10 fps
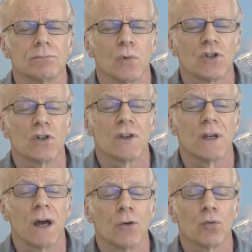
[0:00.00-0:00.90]
Which is
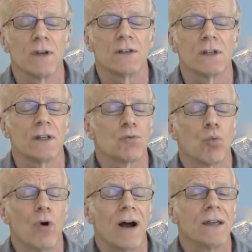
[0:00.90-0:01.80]
the other reason is
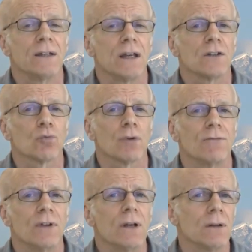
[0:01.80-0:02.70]
why he doesn't
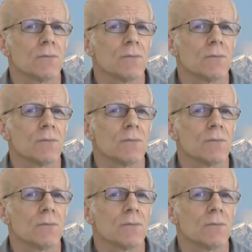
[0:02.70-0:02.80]
reveal